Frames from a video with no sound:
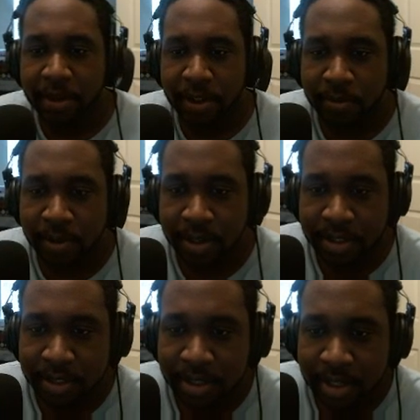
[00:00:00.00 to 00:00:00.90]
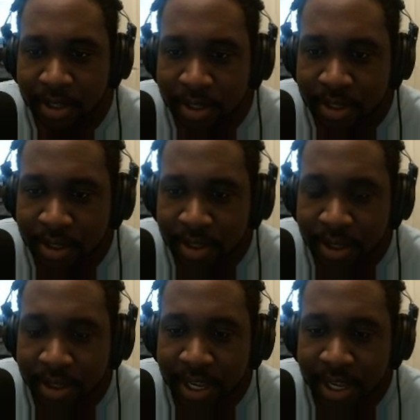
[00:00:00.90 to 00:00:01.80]
it works.
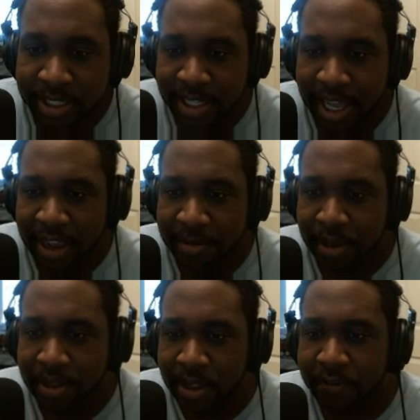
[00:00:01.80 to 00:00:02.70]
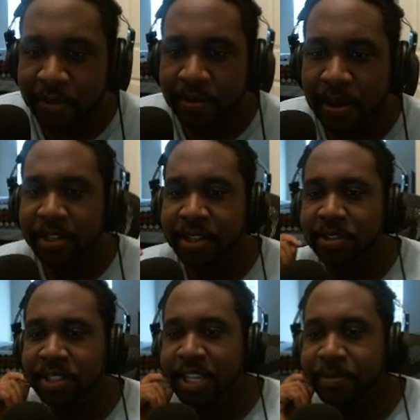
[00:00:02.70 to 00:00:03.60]
Can't stay, but love your web
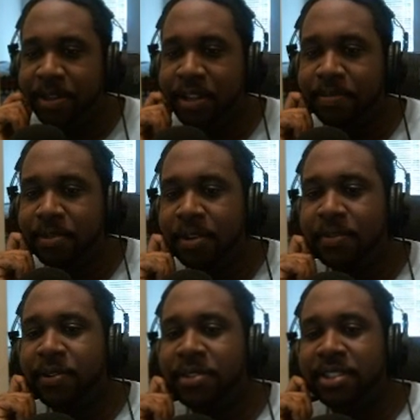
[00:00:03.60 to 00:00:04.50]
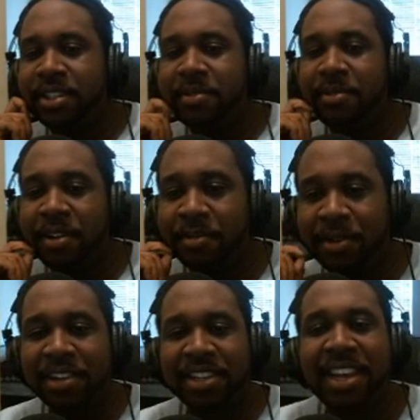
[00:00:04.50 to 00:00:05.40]
videos. Keep it up. Look forward to seeing more.
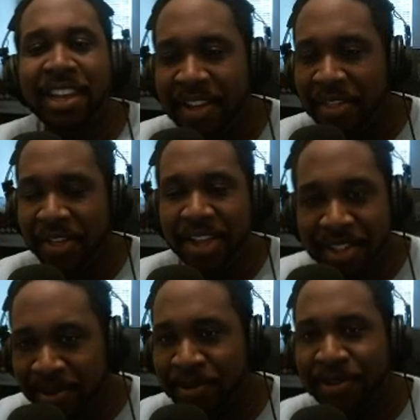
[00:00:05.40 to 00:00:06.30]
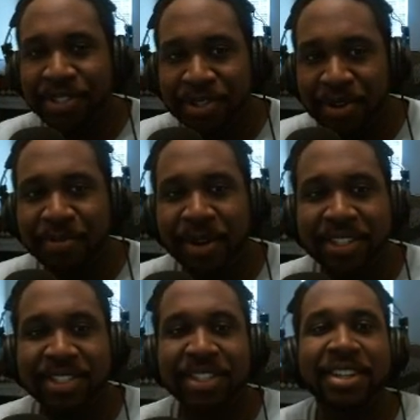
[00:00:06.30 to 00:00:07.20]
Burt King, thank you so
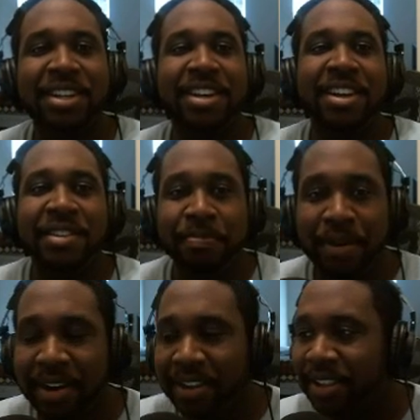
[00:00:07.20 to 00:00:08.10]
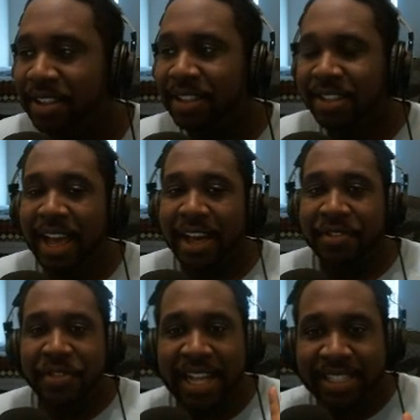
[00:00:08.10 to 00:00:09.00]
much. But yeah,
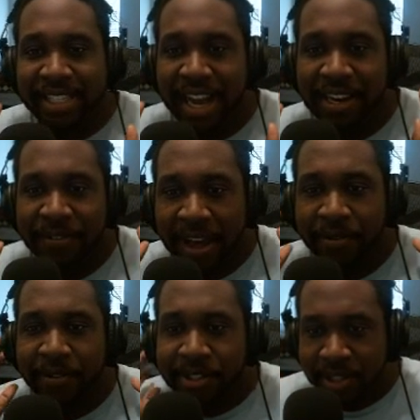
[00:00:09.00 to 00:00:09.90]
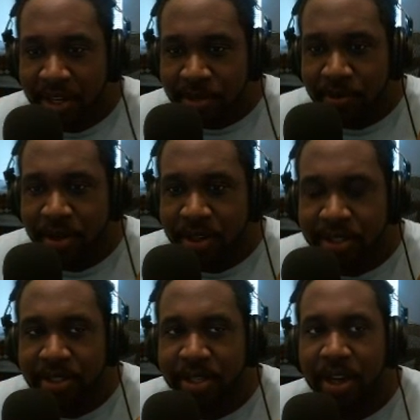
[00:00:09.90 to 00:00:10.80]
that's kind of how Redux
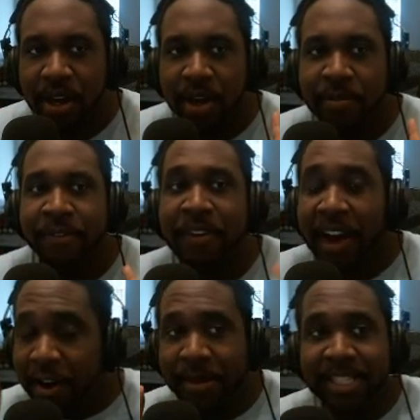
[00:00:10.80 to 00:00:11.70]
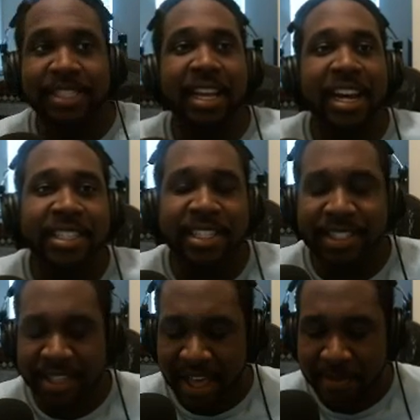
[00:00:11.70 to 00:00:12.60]
works. Firebase ties
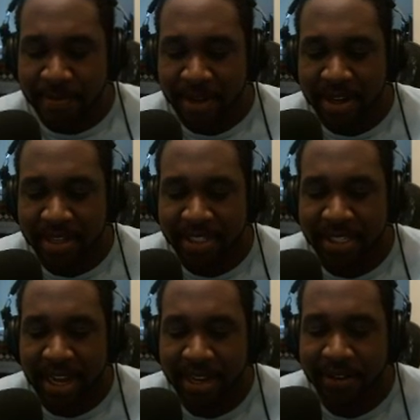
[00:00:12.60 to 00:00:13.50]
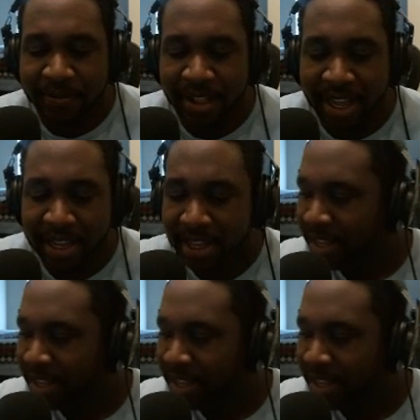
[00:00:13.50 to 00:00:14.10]
into that because it's kind of like,